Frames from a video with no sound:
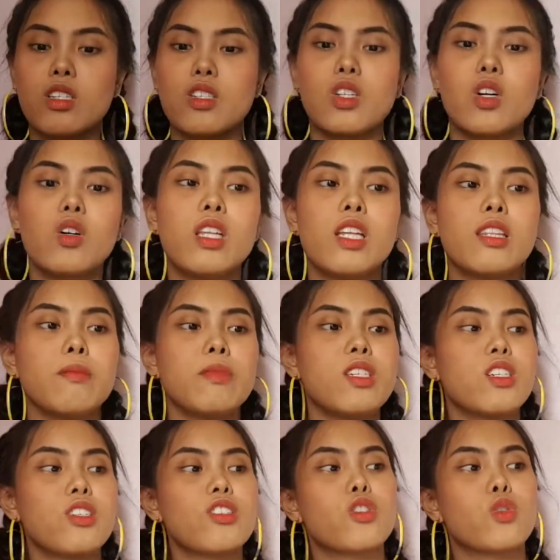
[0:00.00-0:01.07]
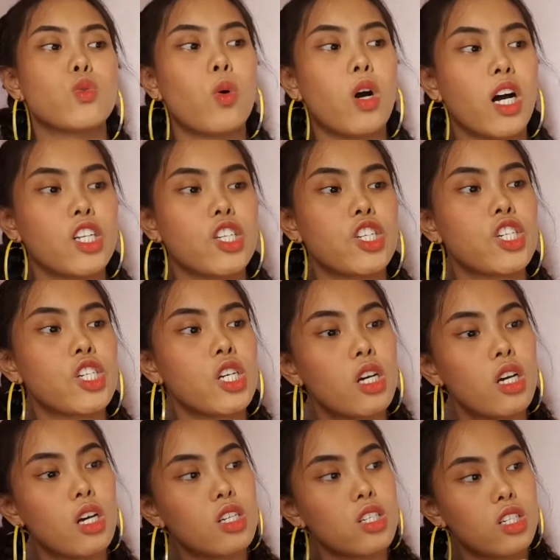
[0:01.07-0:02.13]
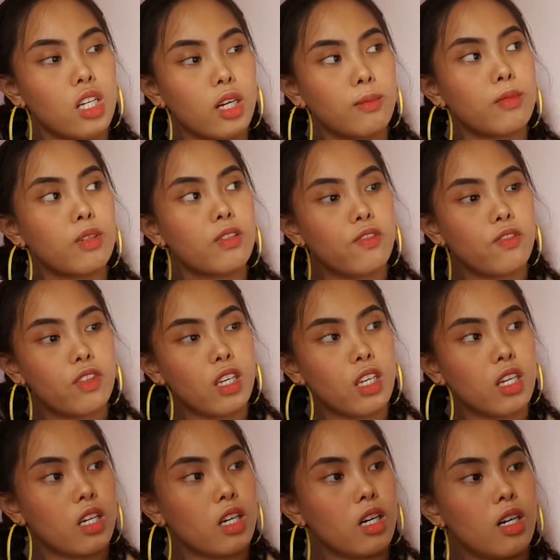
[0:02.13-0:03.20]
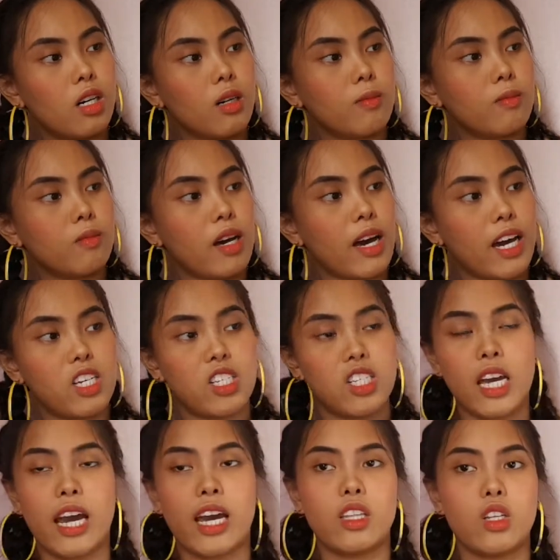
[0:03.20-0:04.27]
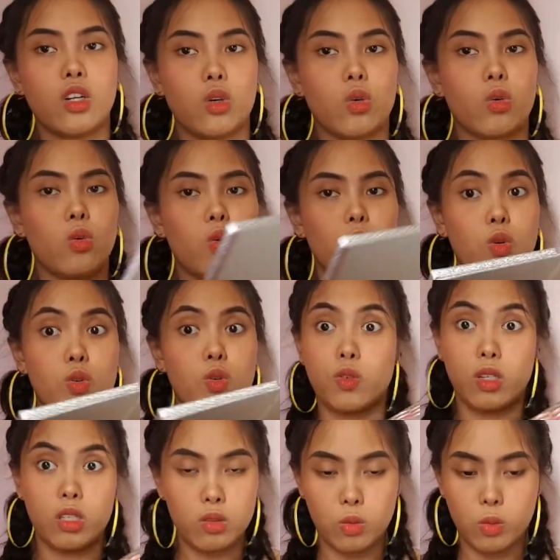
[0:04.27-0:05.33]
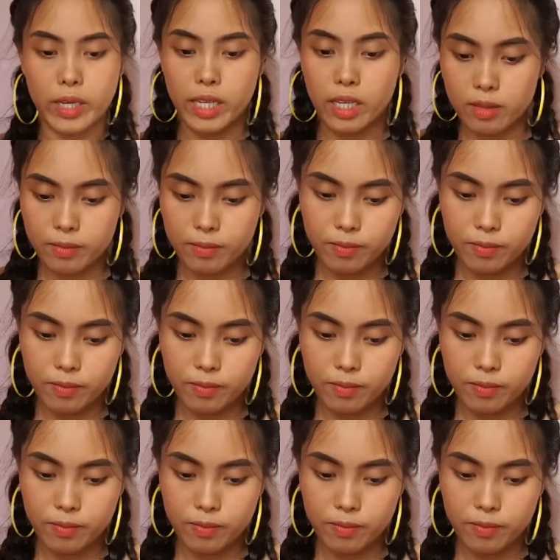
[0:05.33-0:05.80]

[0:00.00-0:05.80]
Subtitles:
So let me just swatch some of the eyeshadow real quick.